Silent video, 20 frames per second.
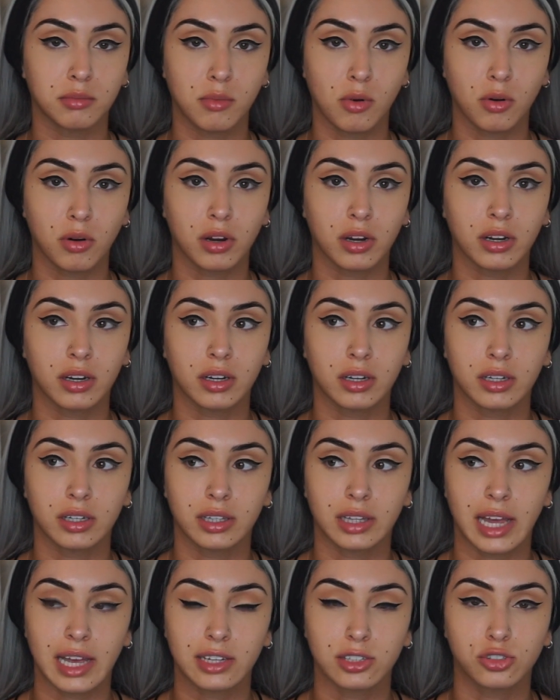more
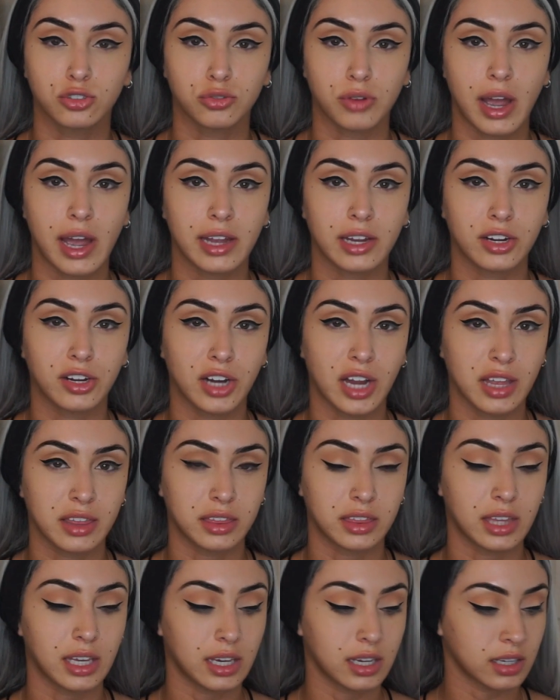like drier
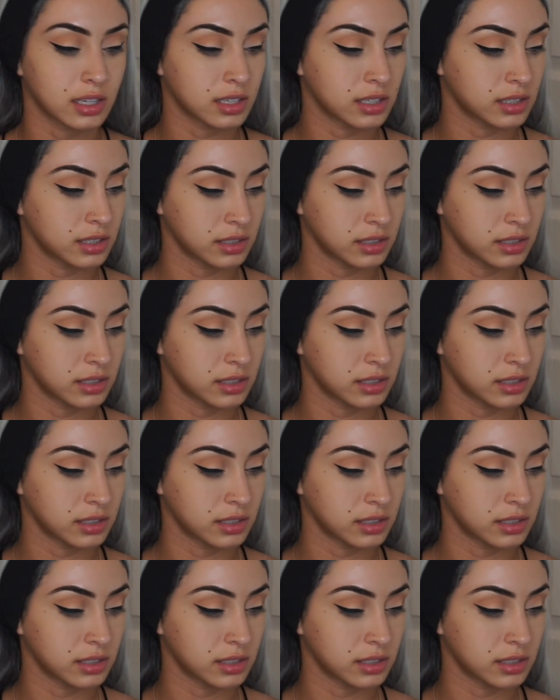and thick.